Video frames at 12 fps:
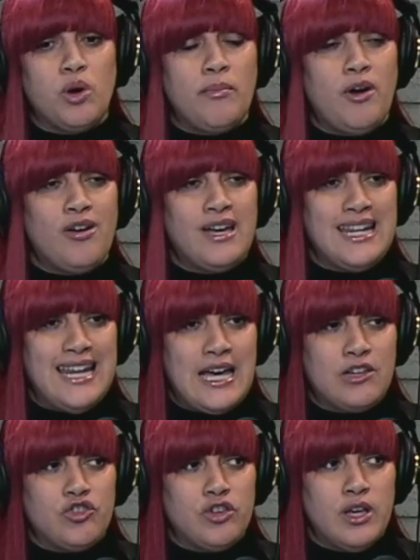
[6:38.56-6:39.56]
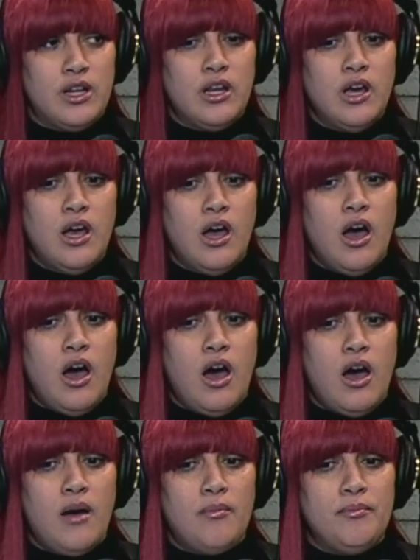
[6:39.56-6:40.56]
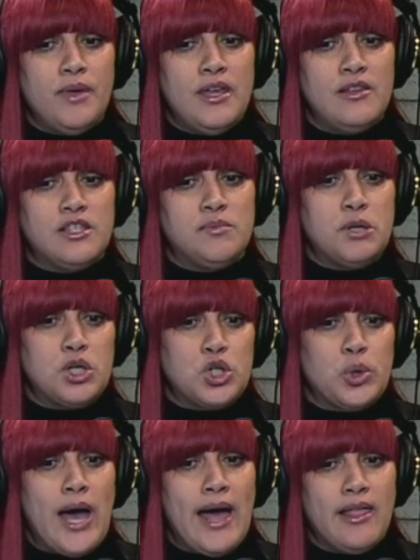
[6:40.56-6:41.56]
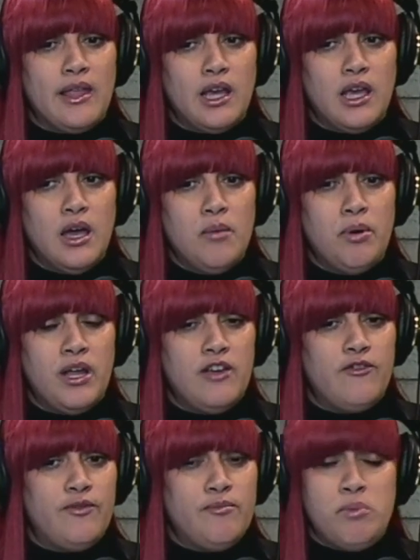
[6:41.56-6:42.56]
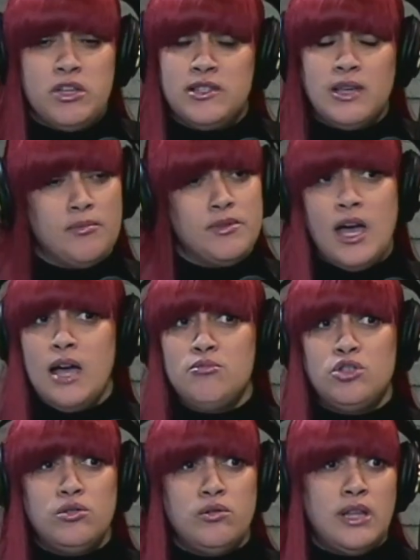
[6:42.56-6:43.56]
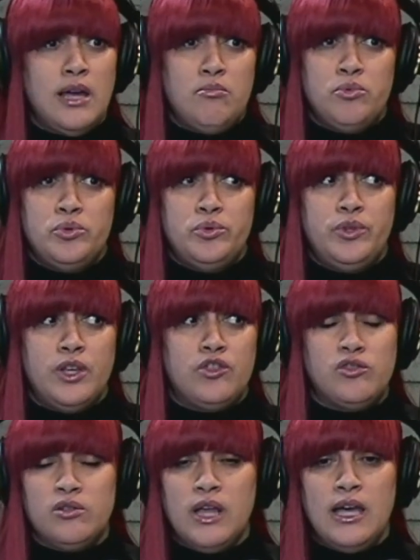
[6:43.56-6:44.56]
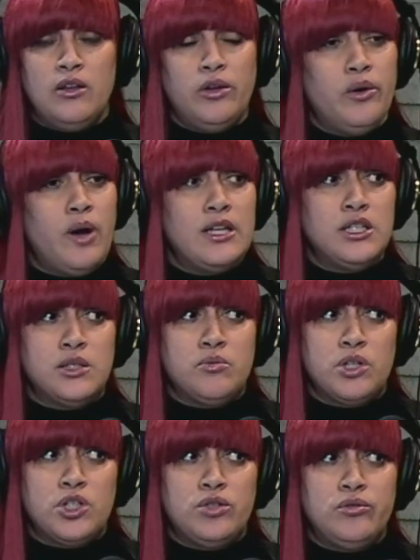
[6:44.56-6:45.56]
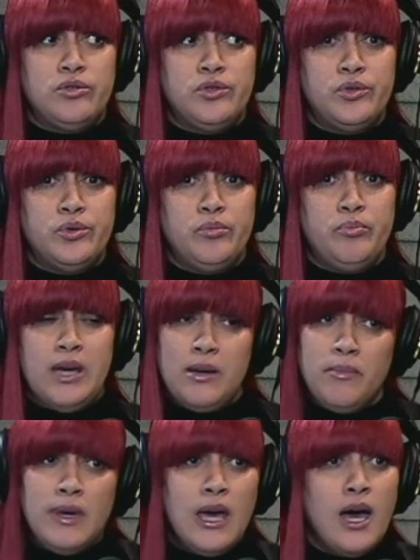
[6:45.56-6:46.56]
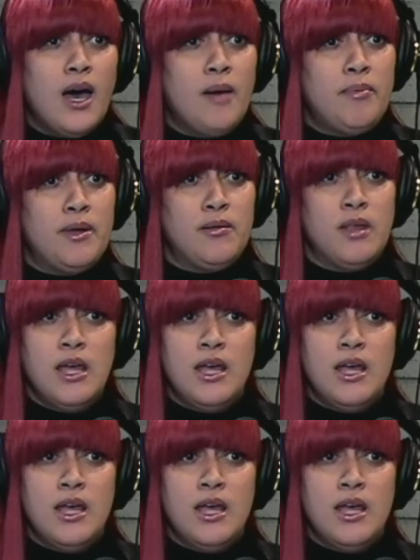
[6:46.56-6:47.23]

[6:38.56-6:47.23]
about connection. In spirituality, but sometimes you're in that mood that you're like, no, I just want you to pick me up and,